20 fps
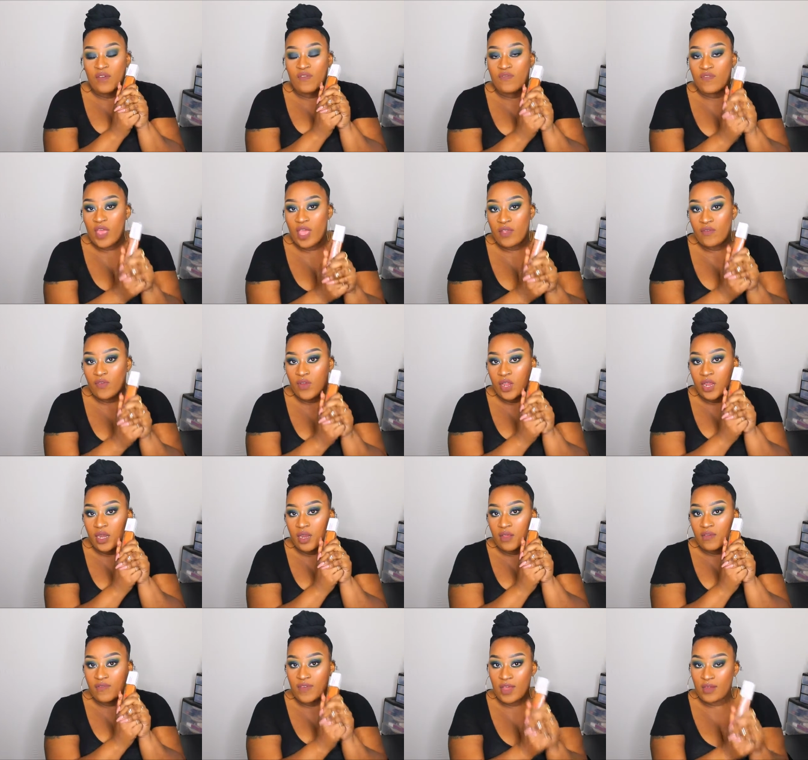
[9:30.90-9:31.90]

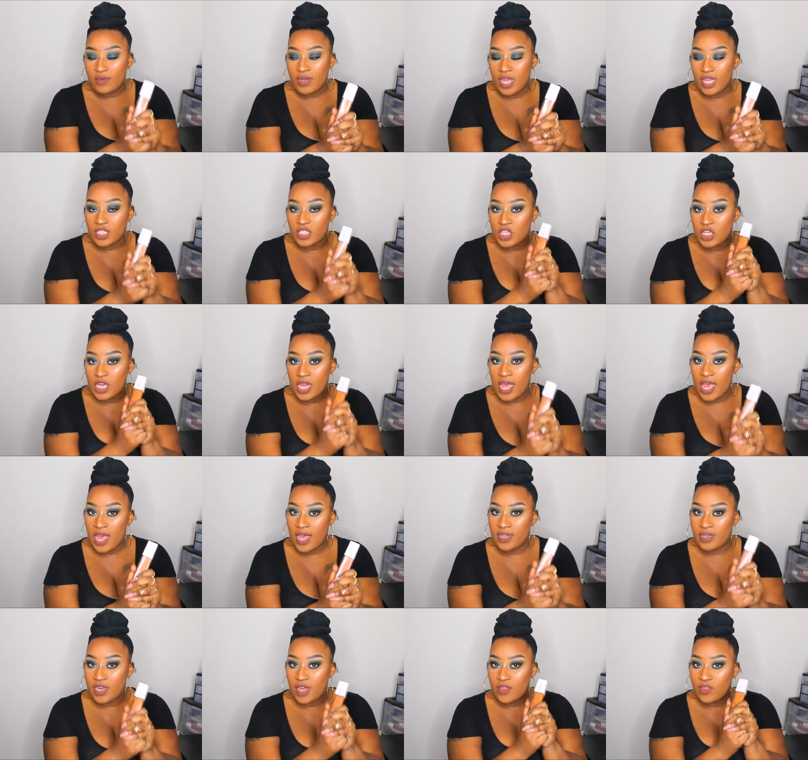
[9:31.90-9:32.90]
favorite foundation
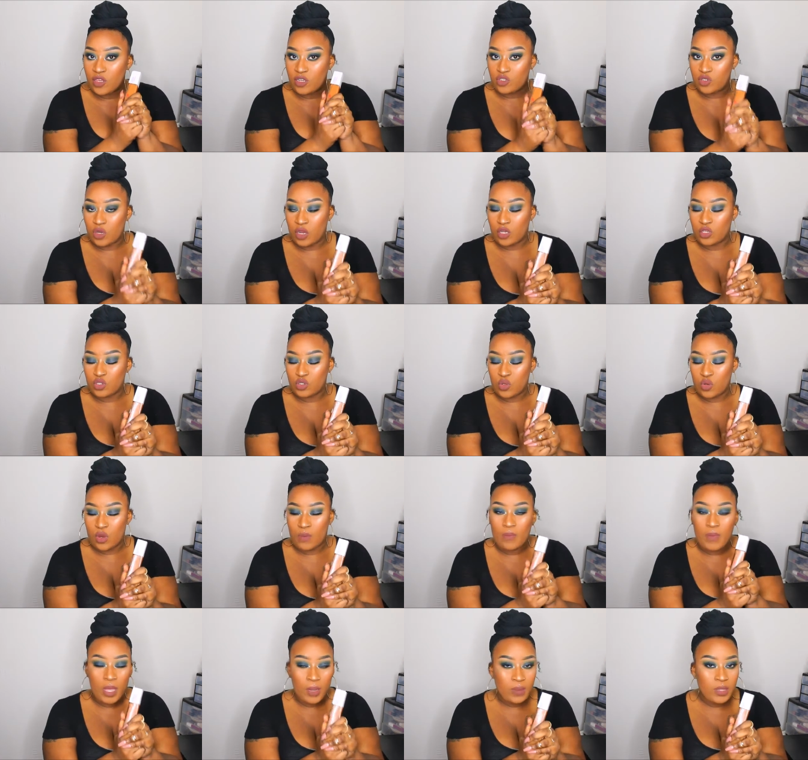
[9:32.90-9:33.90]
at the
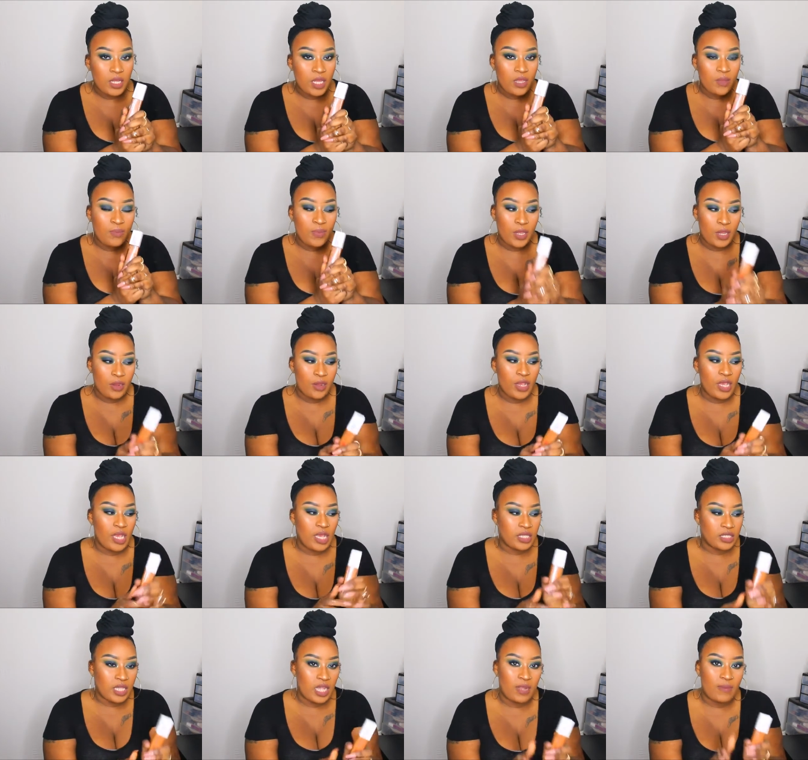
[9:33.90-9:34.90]
drugstore. Maybelline Puri
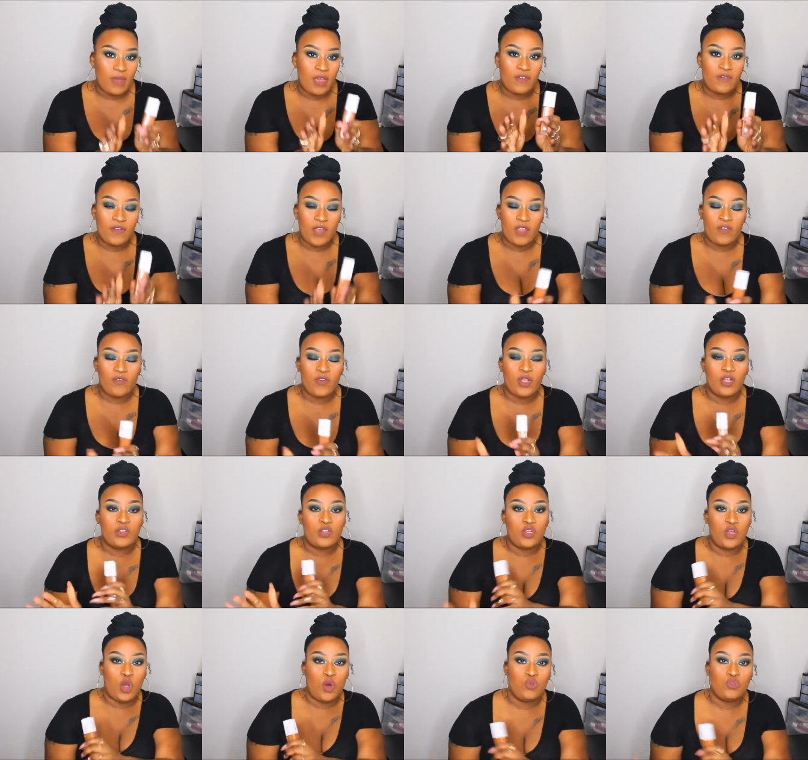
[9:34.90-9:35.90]
is like my
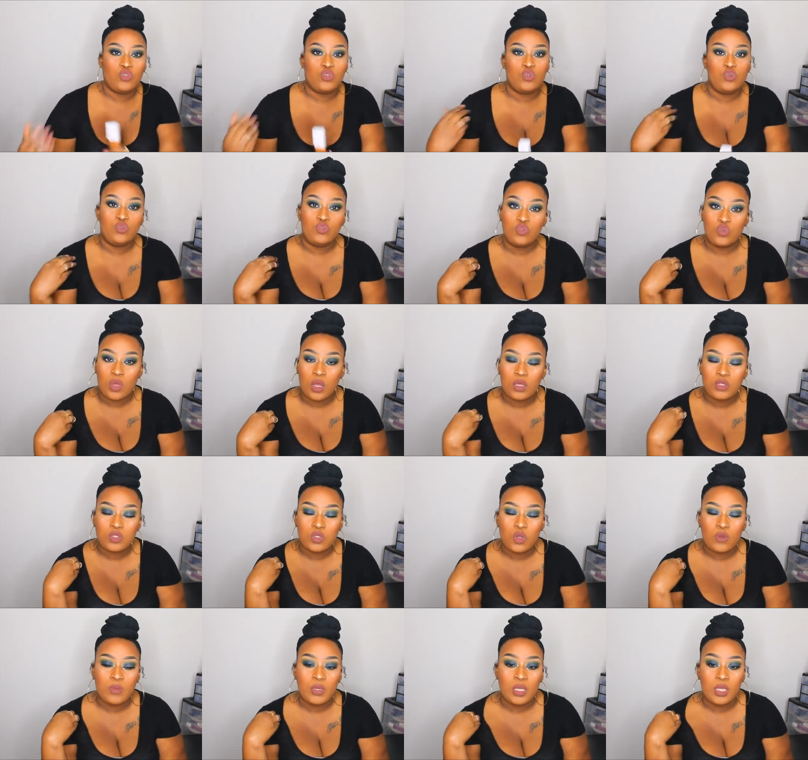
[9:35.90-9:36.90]
favorite go-to
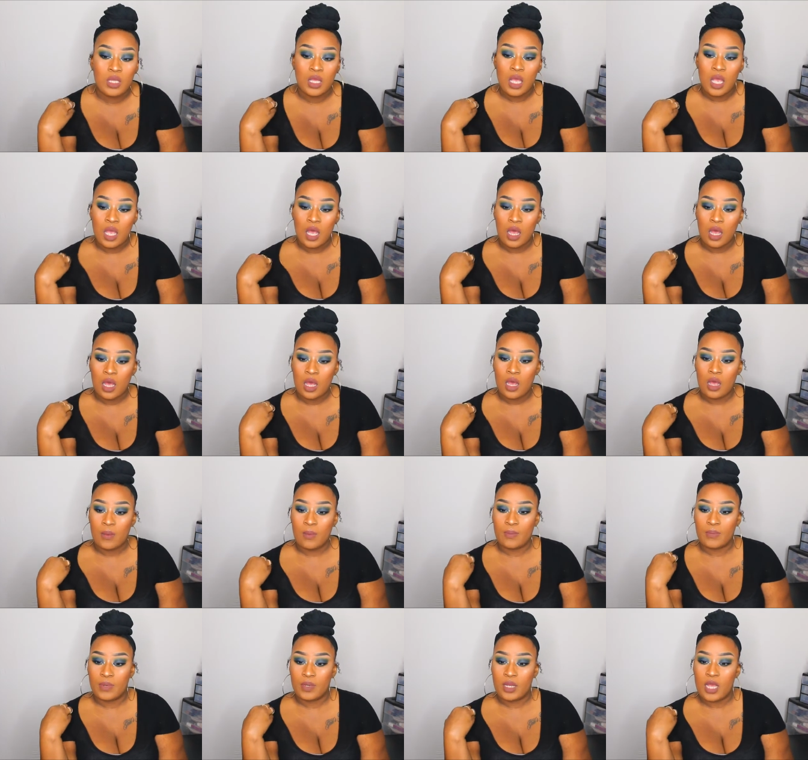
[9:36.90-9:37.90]
drugstore
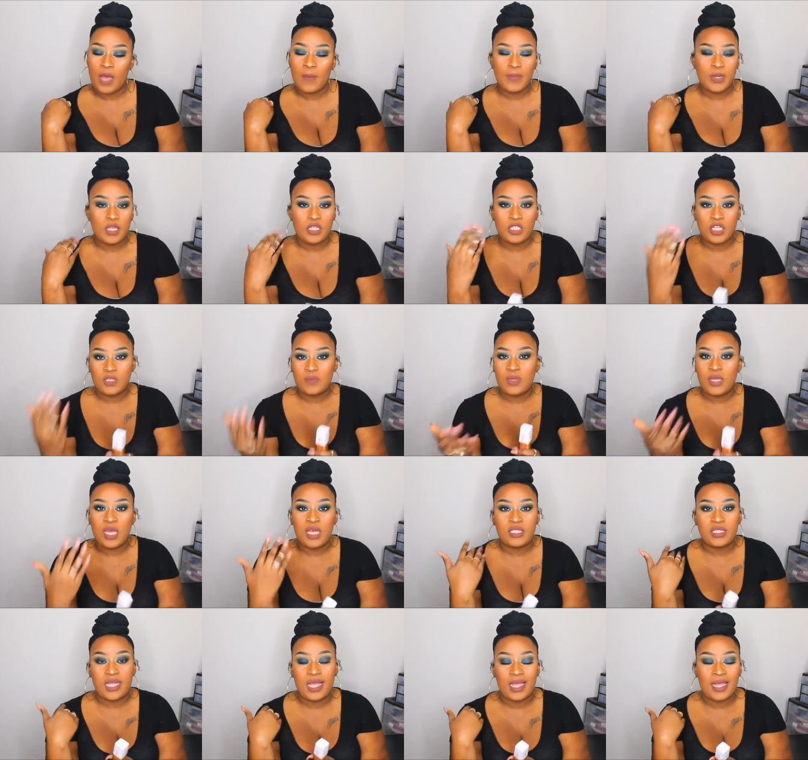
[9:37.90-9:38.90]
um, company just
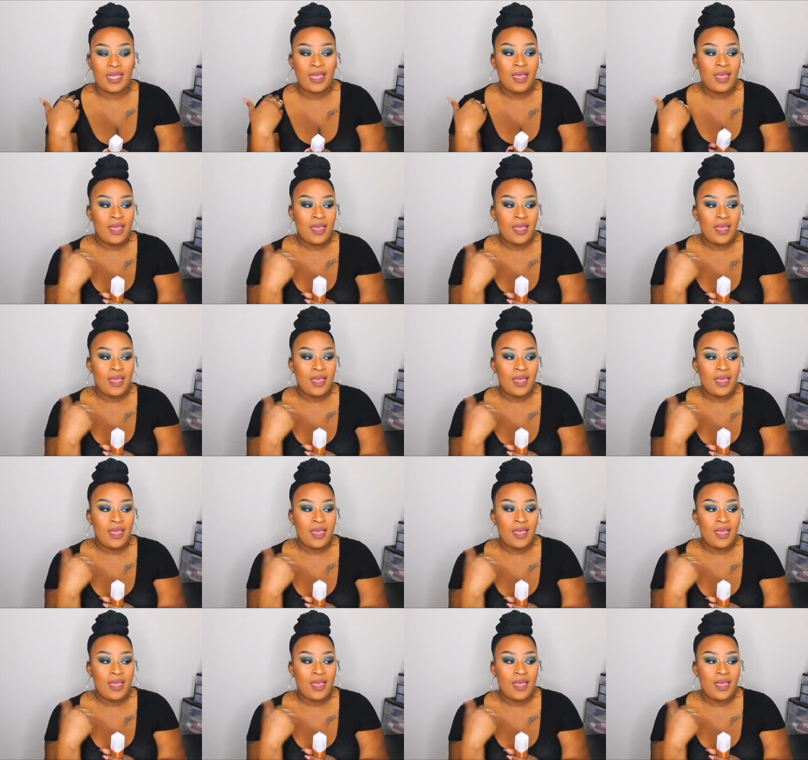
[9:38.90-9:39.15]
because they